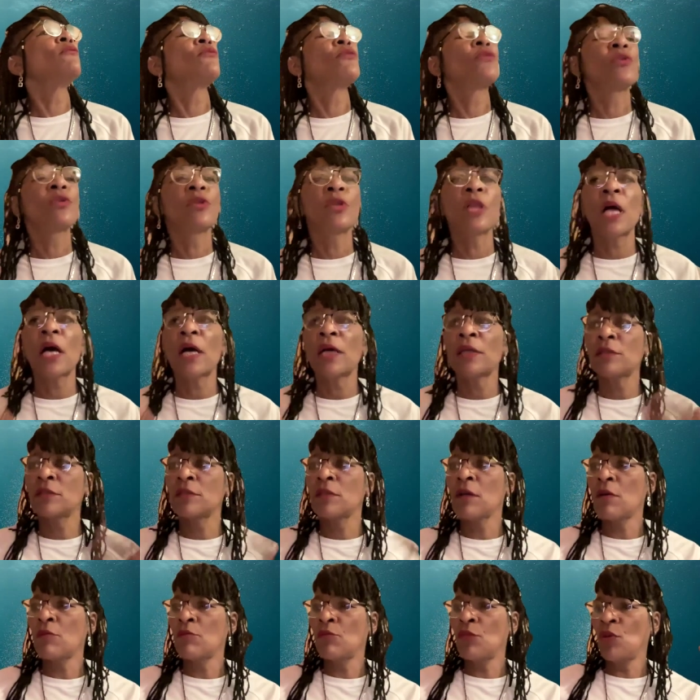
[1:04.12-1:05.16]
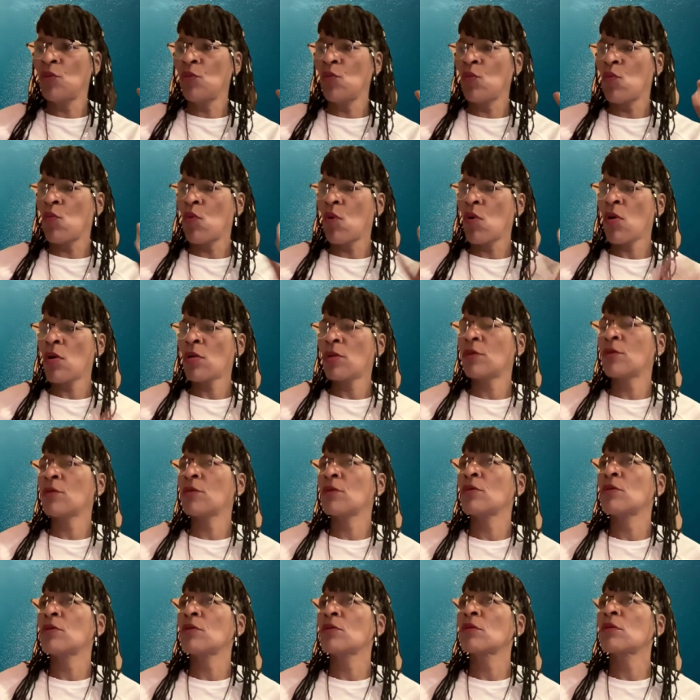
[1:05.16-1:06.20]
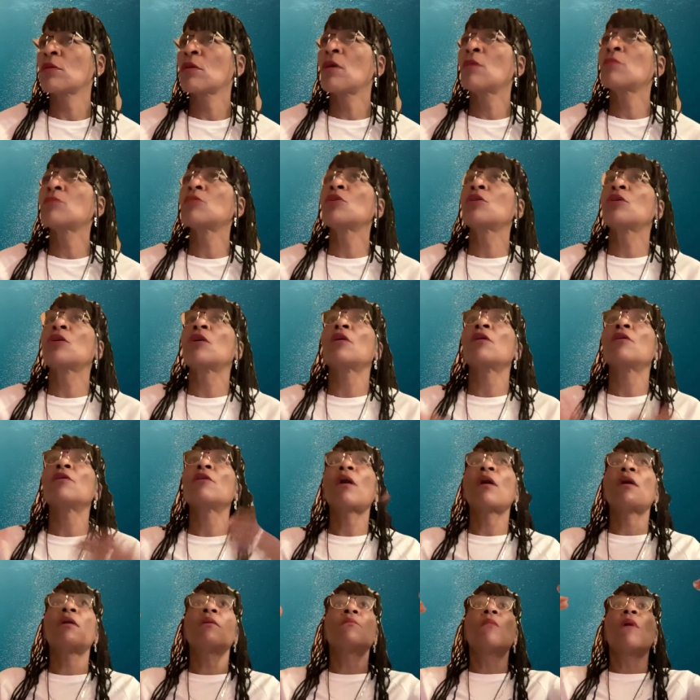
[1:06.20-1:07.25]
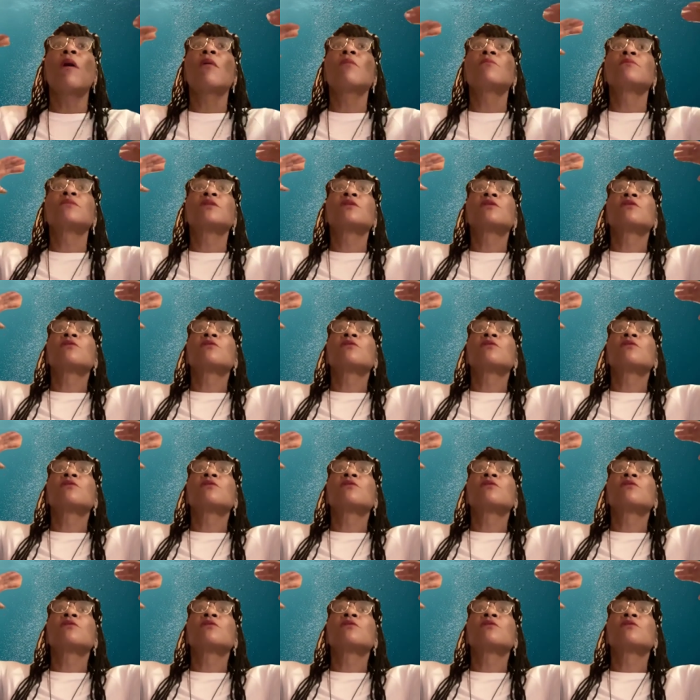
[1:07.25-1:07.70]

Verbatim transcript: and realized I'm in water, I'm, I'm, I'm